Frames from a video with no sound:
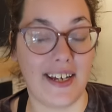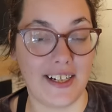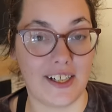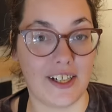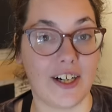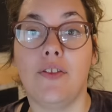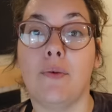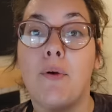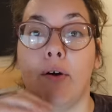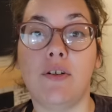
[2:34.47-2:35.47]
easier.
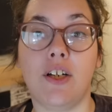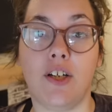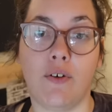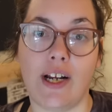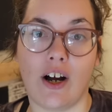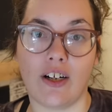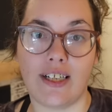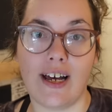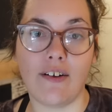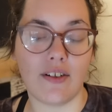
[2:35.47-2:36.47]
The pros to doing it
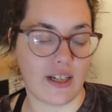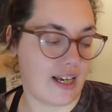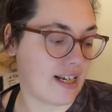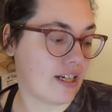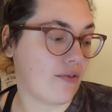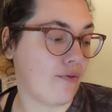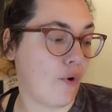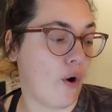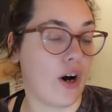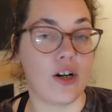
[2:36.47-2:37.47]
ourselves is
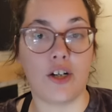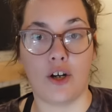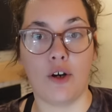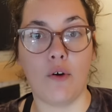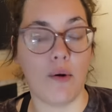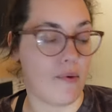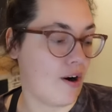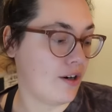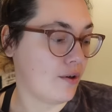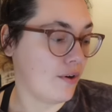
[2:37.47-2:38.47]
for two
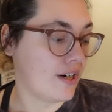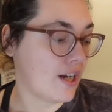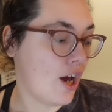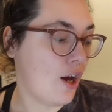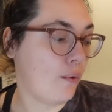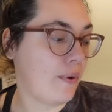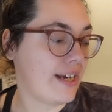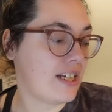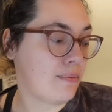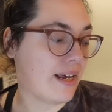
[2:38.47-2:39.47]
barn doors,
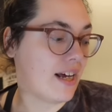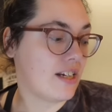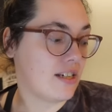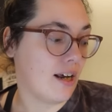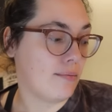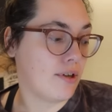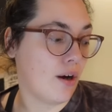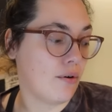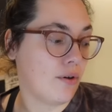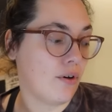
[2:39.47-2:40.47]
we spent a
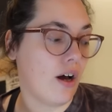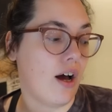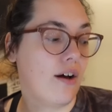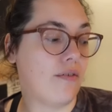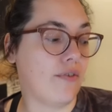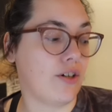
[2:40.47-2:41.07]
subtotal of